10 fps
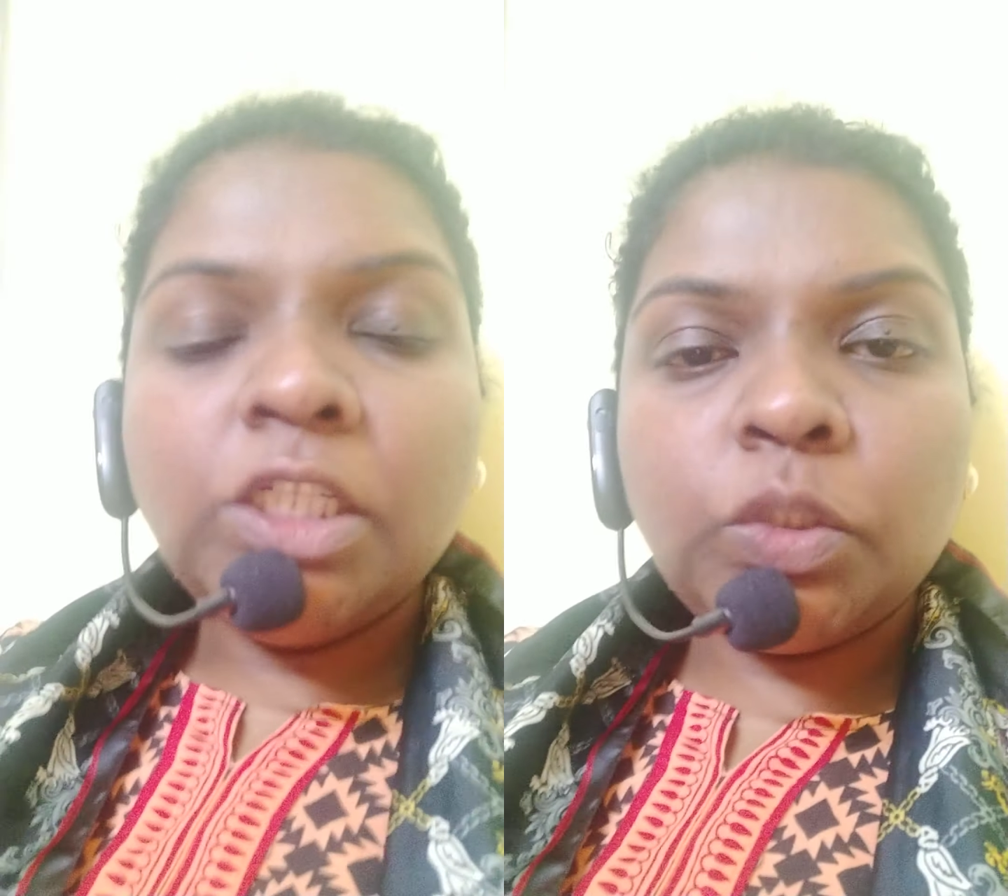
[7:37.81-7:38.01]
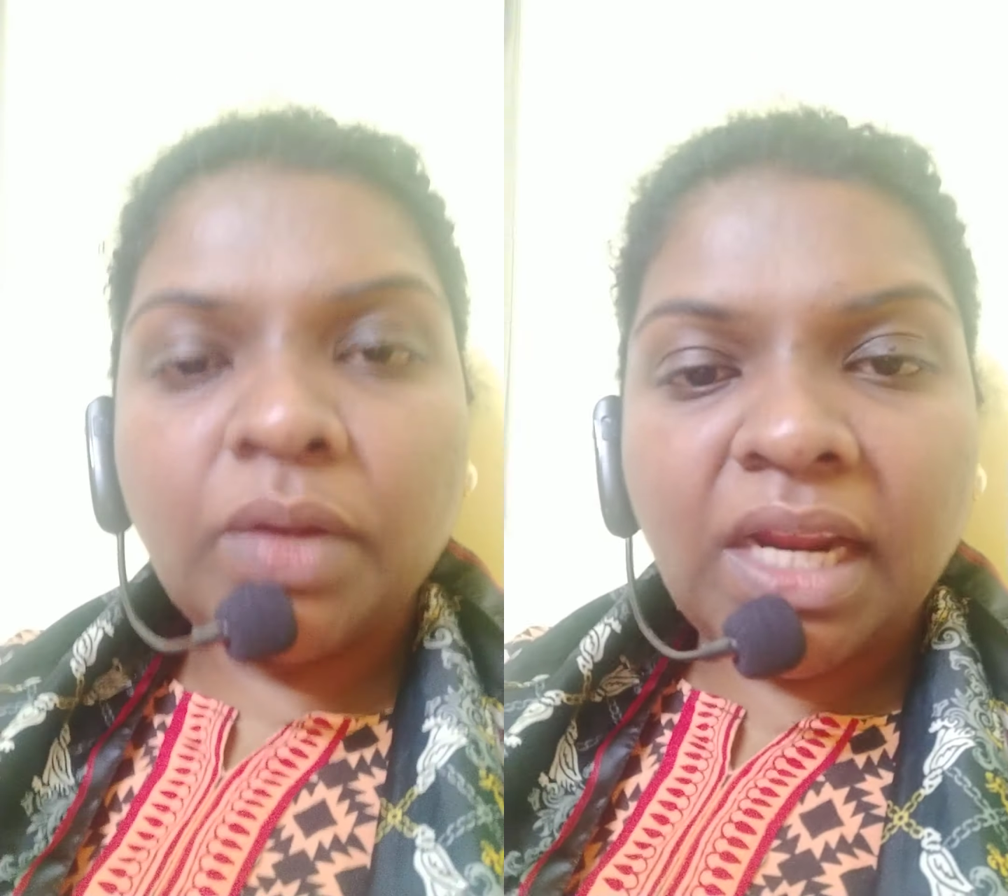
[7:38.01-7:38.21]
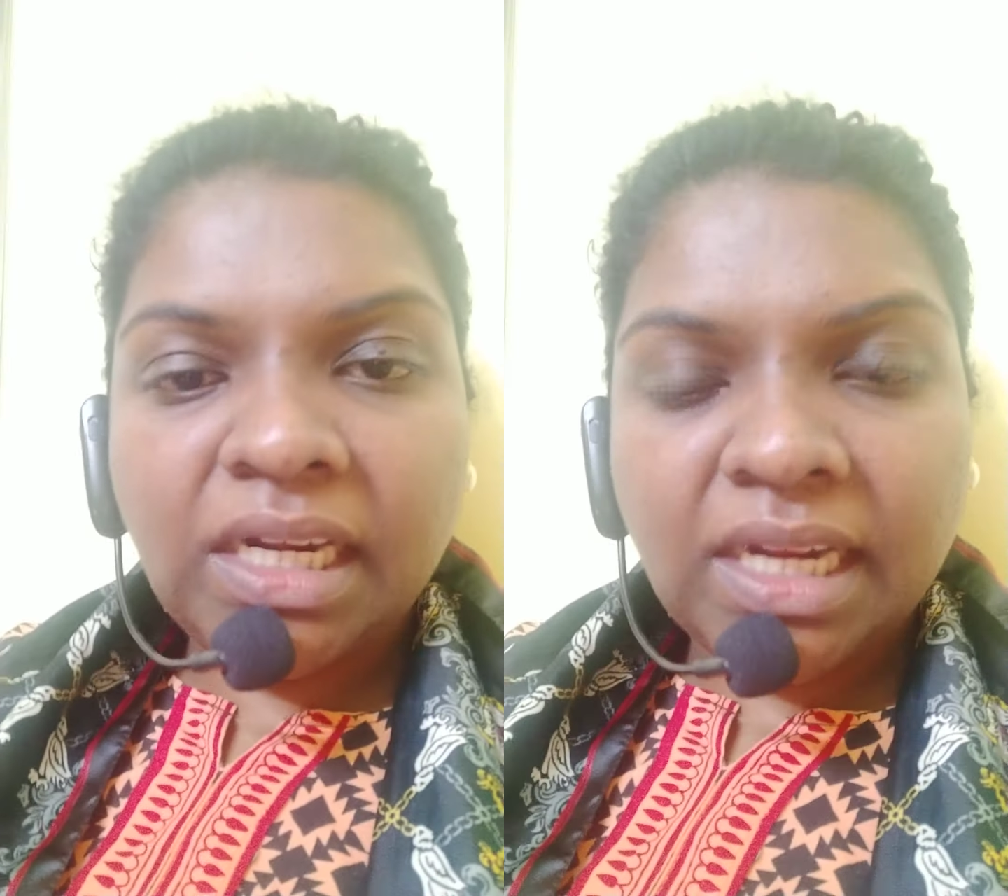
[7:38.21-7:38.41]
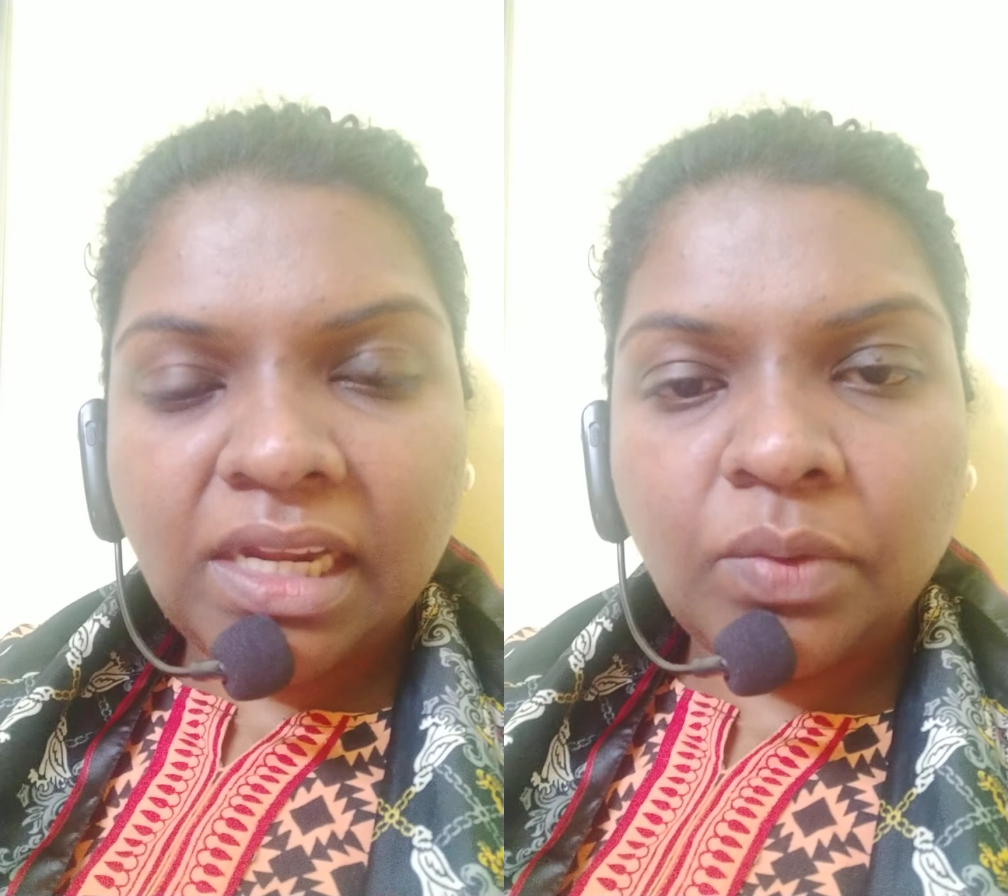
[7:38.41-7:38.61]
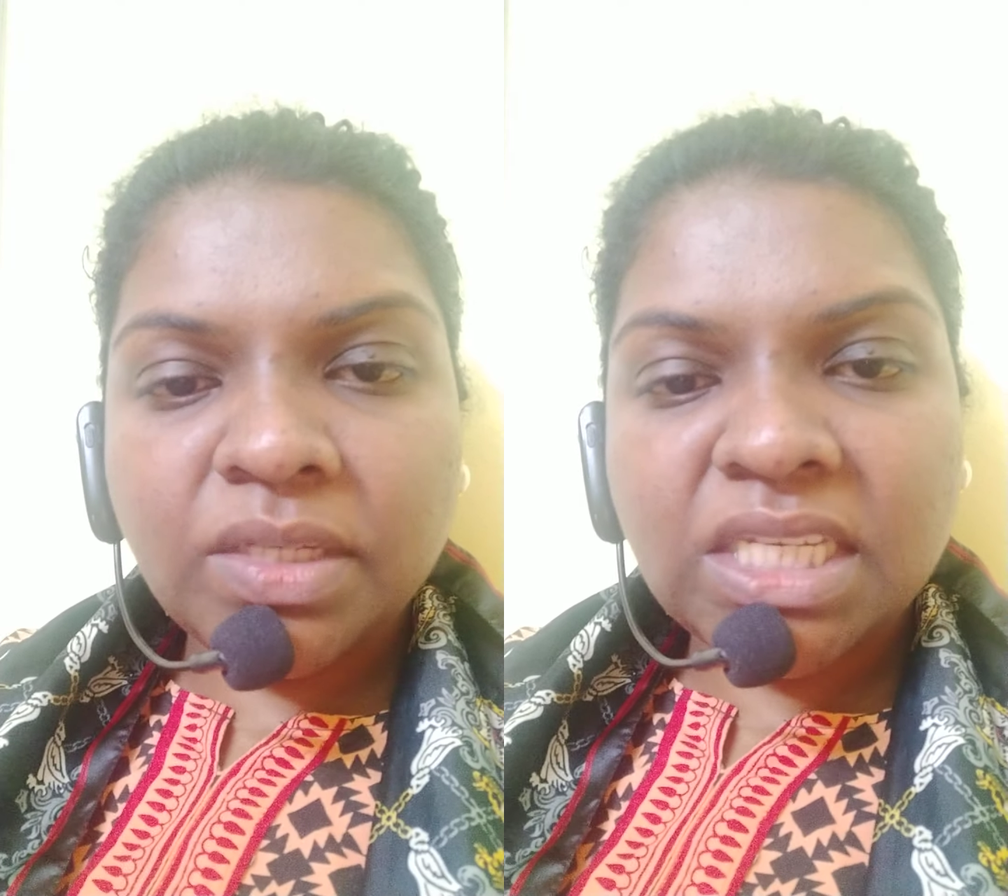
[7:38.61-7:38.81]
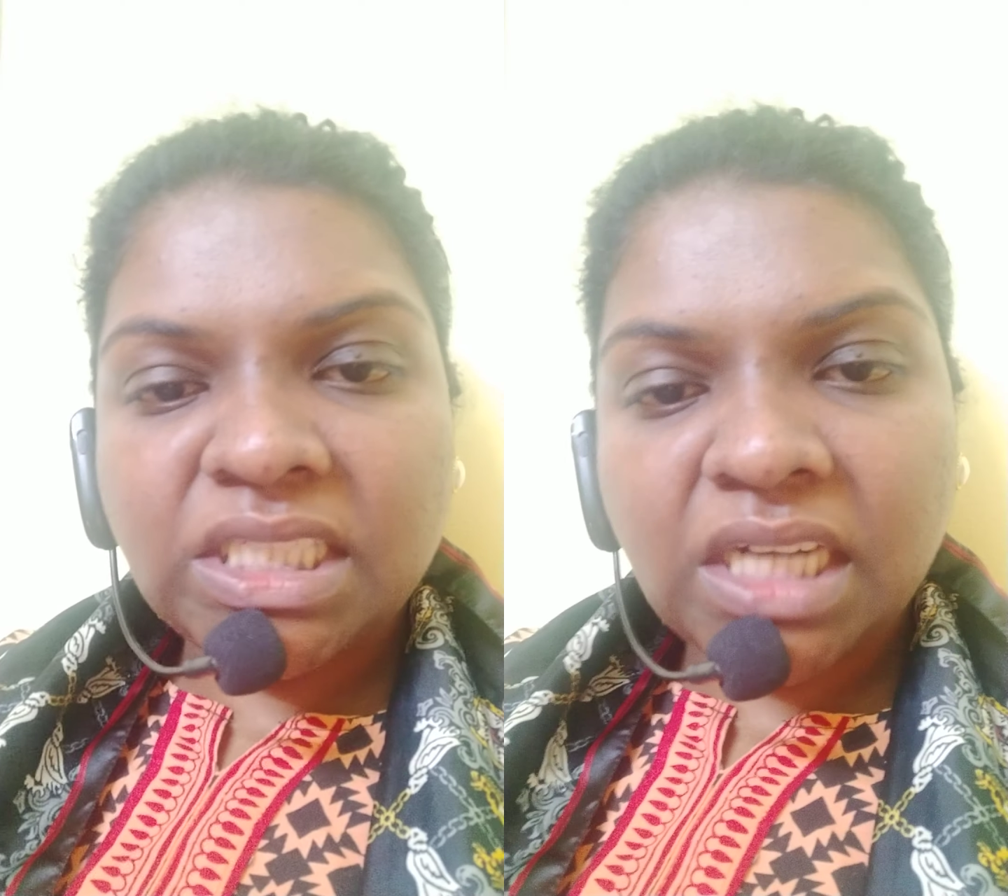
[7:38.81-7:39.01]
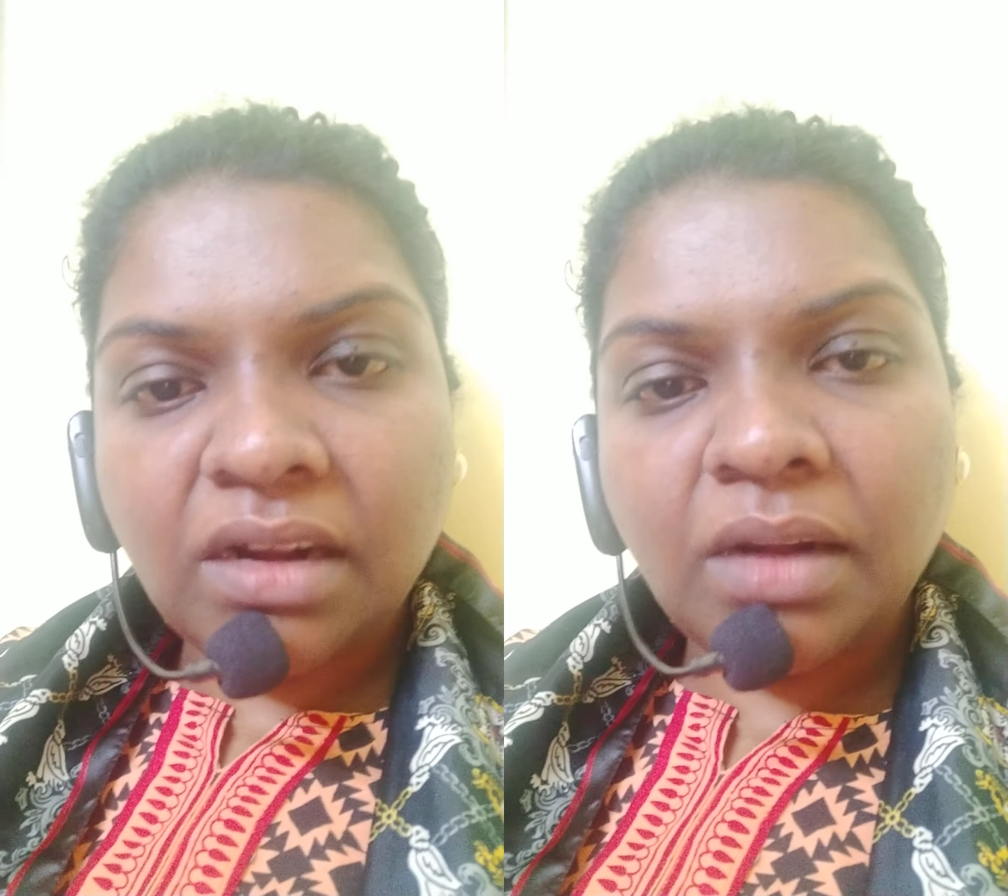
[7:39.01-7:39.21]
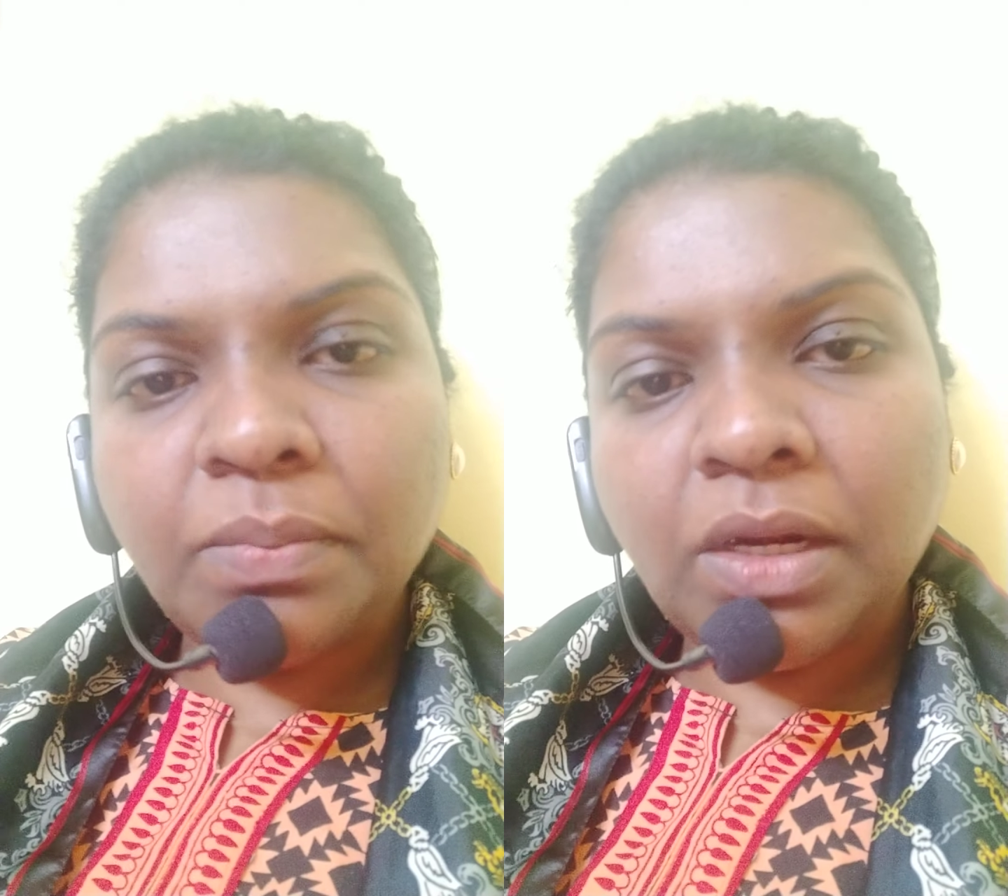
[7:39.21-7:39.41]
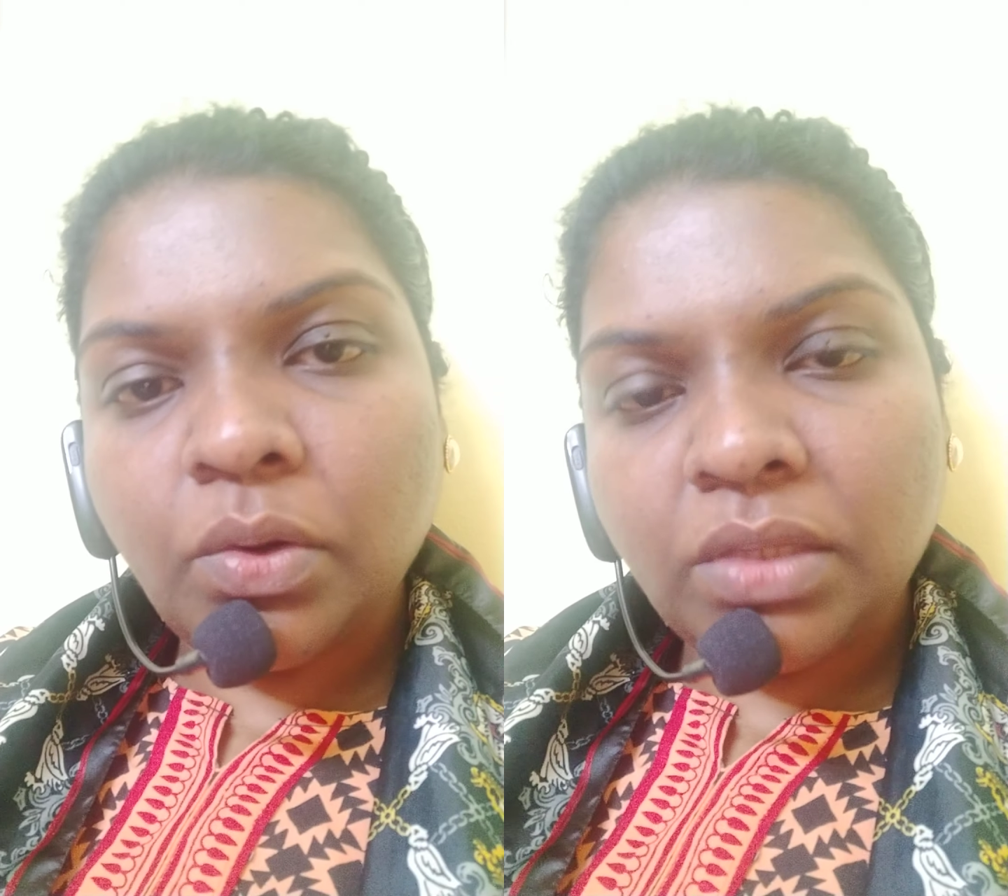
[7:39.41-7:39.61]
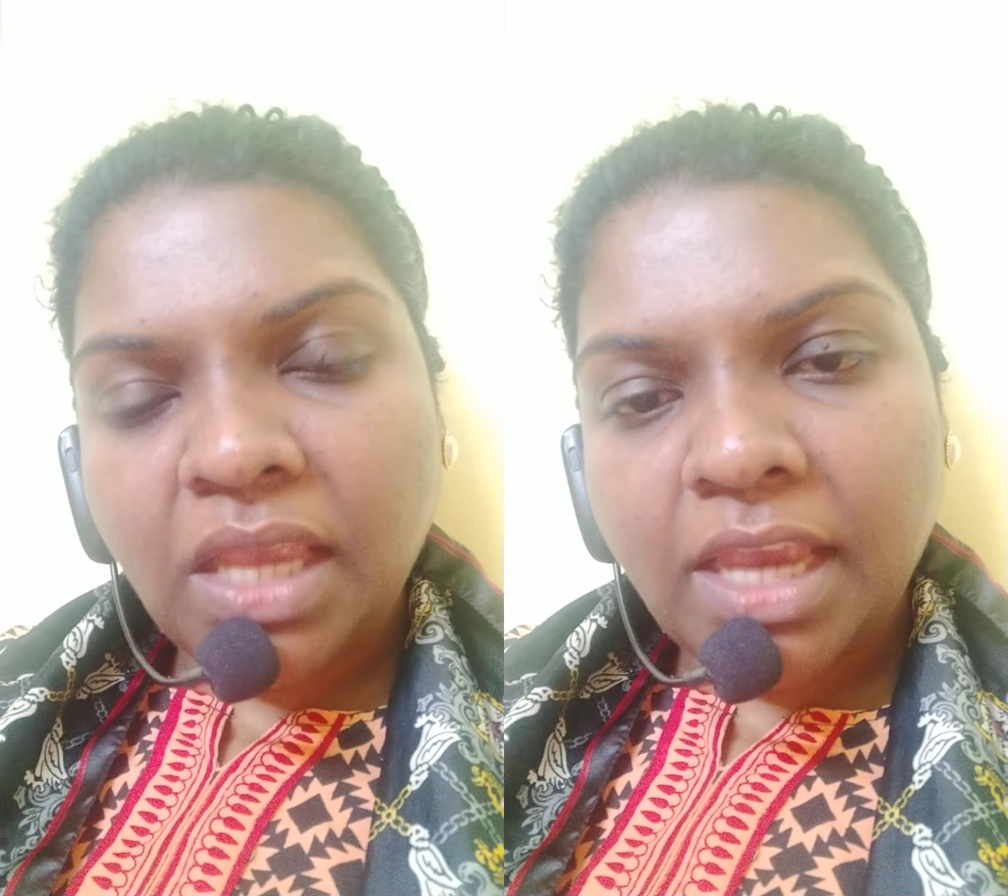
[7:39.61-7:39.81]
children
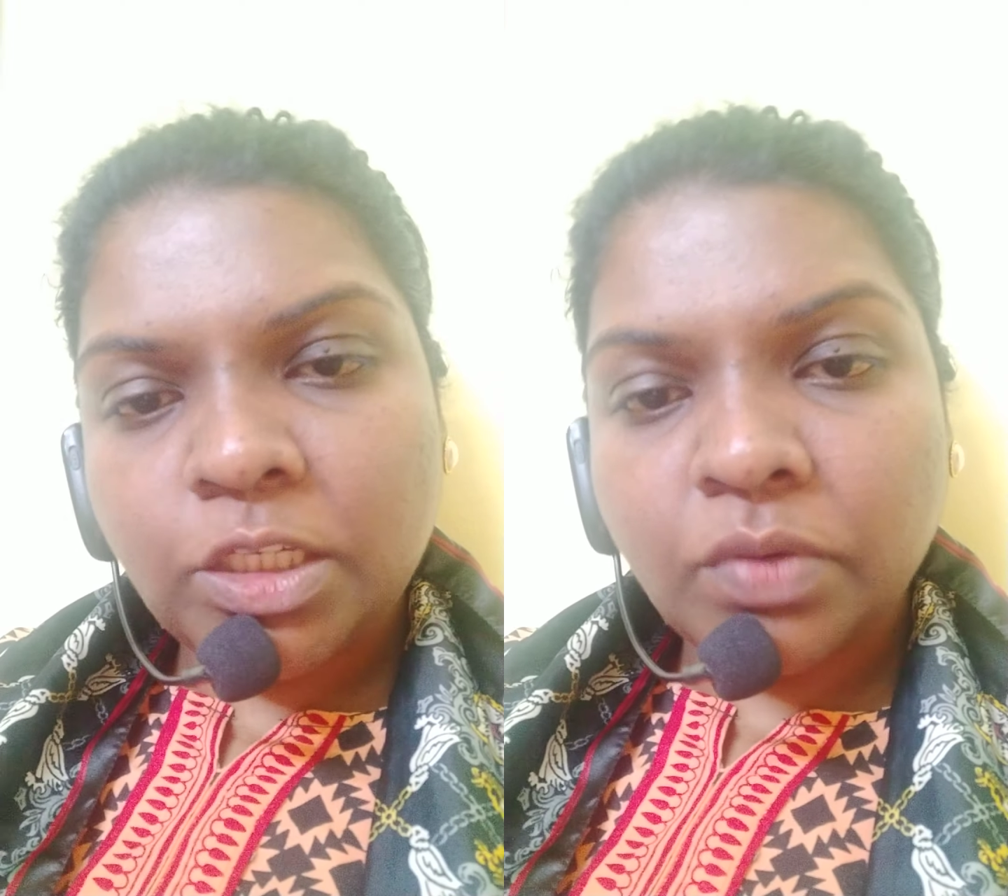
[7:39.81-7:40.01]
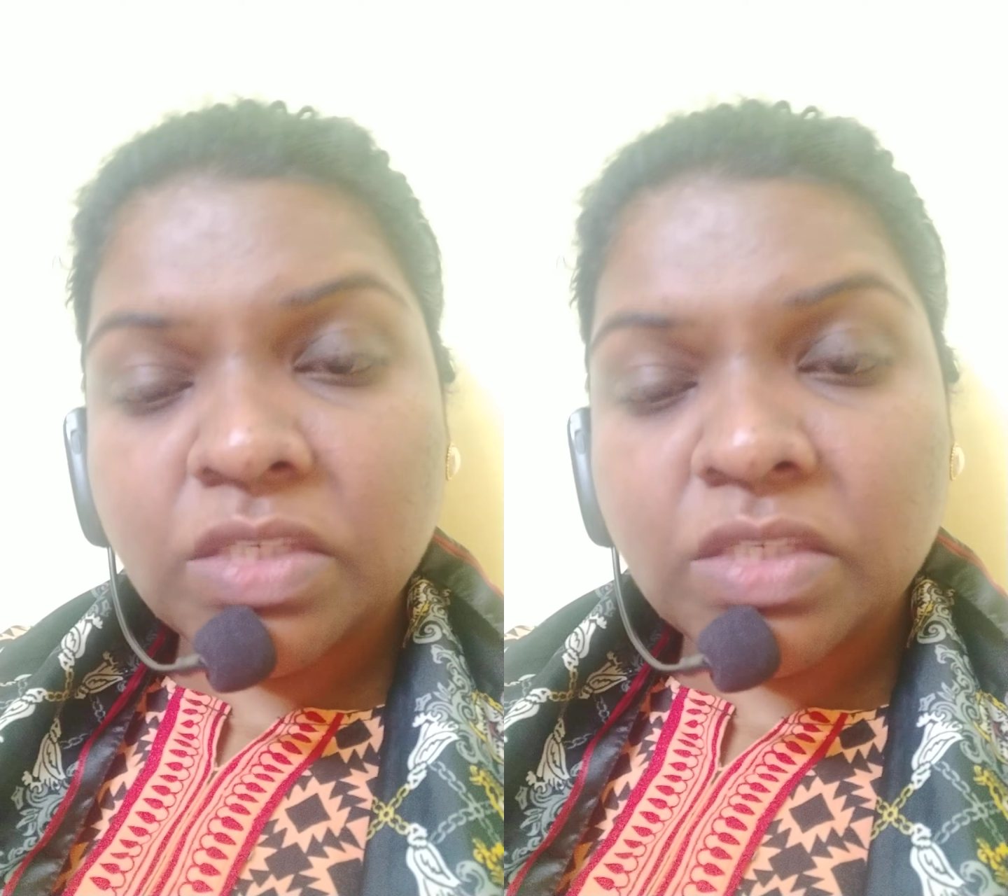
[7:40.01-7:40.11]
below the age of